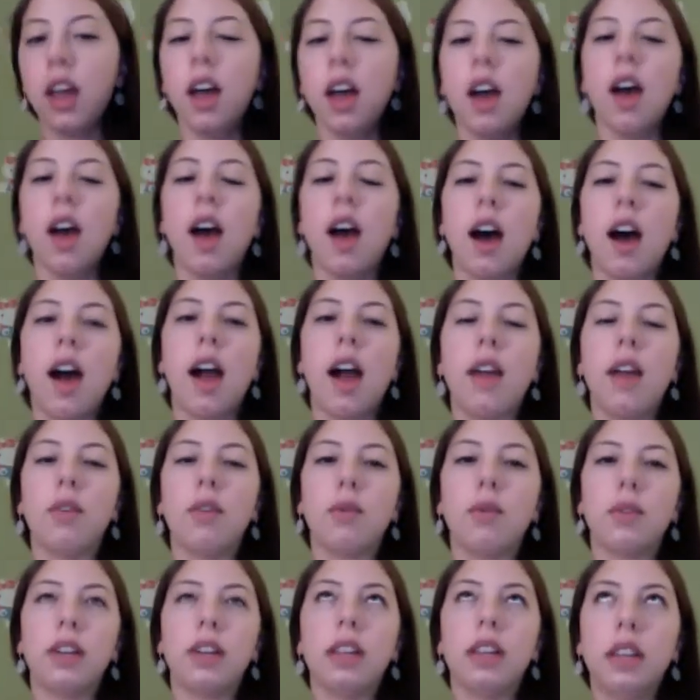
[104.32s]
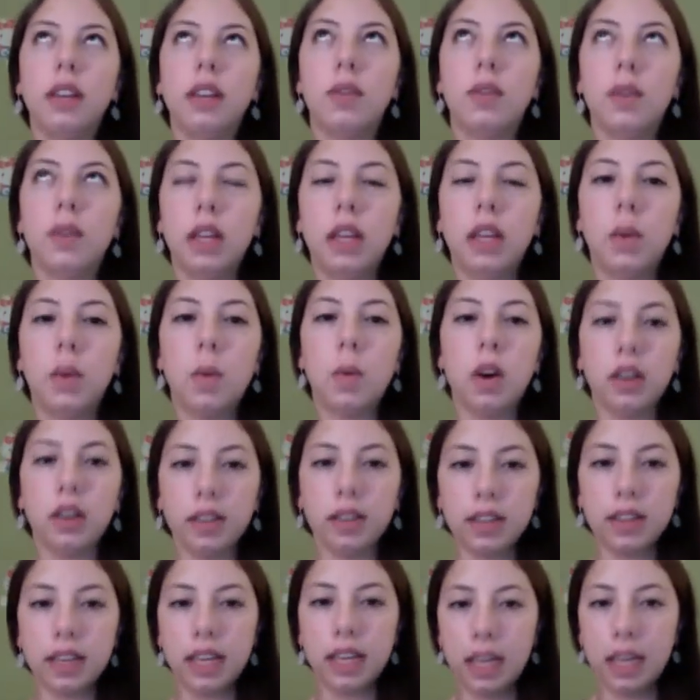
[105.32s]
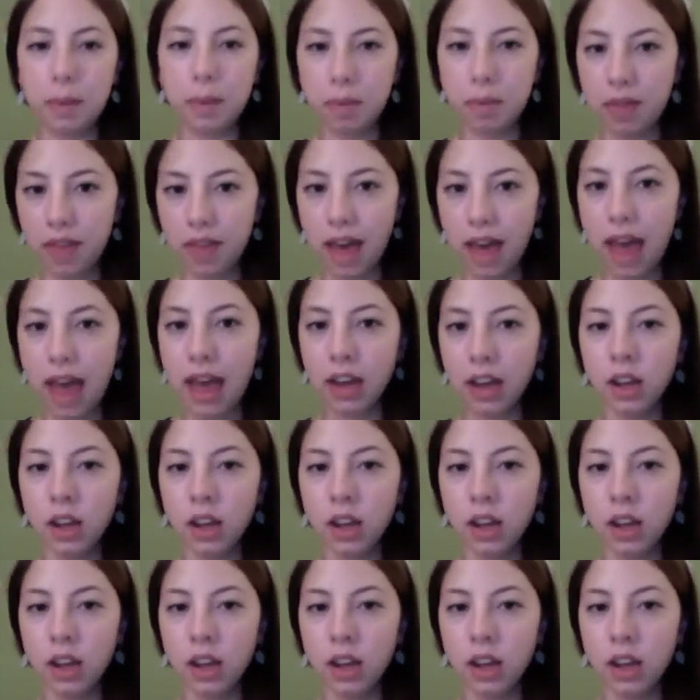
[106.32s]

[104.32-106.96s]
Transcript: I really, really wanted to keep that.